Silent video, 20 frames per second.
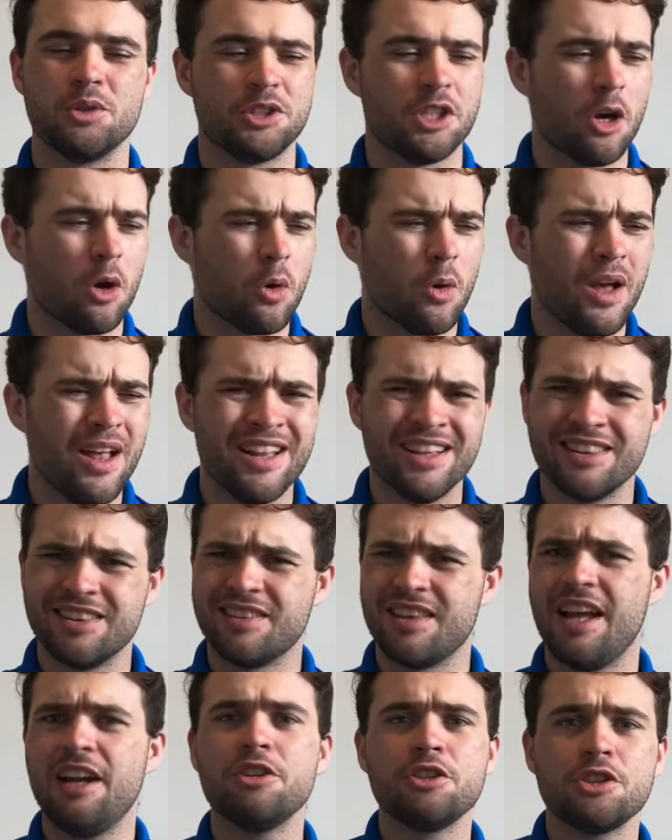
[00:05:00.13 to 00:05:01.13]
So
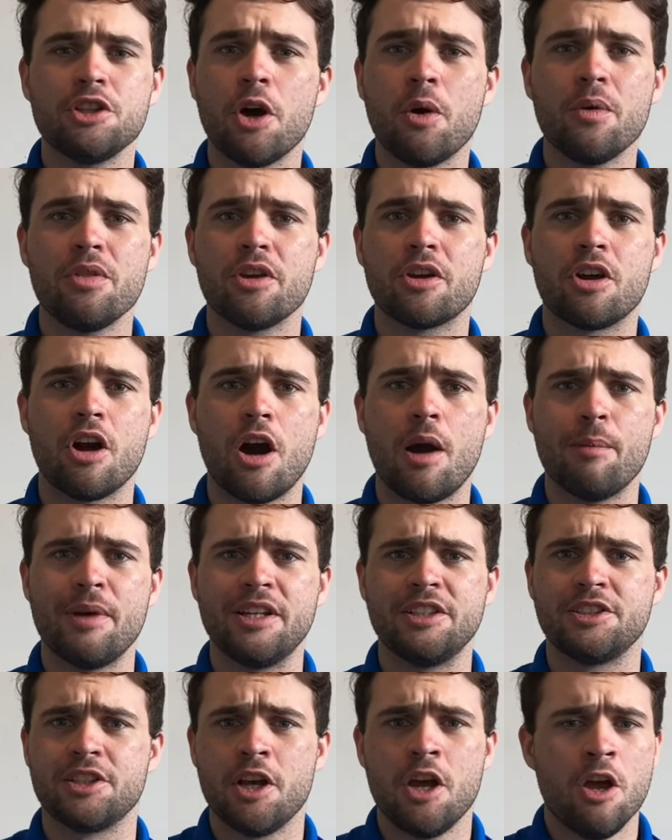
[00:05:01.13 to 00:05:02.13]
let us know in the
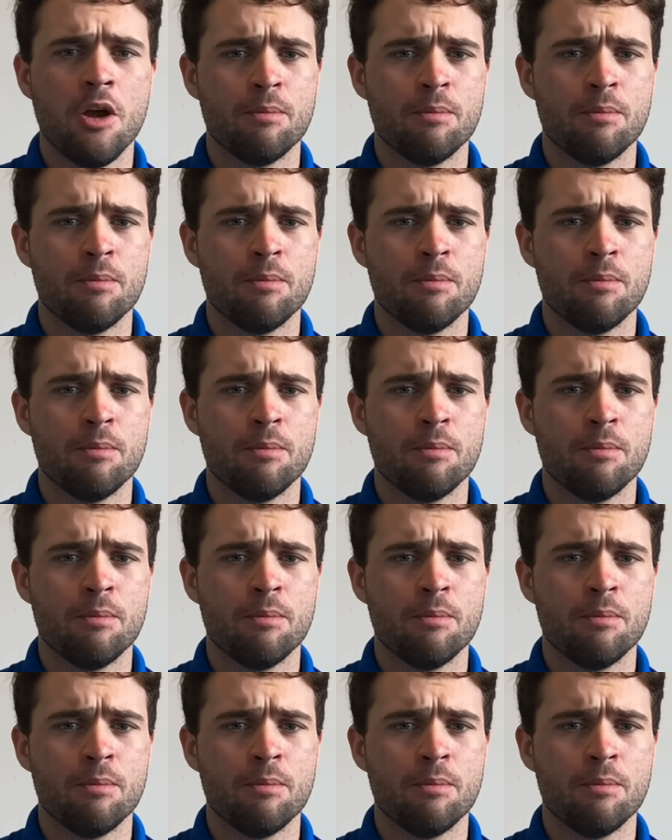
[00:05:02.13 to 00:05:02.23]
comments